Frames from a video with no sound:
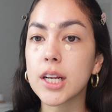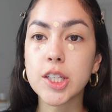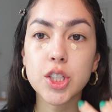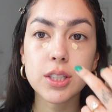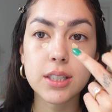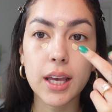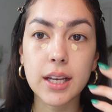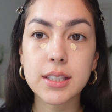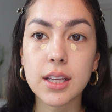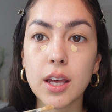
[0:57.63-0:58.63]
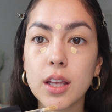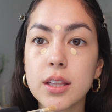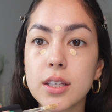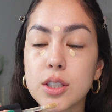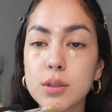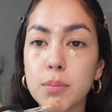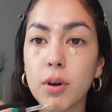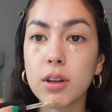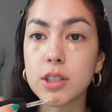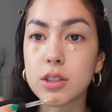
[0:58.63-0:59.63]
it just takes the smallest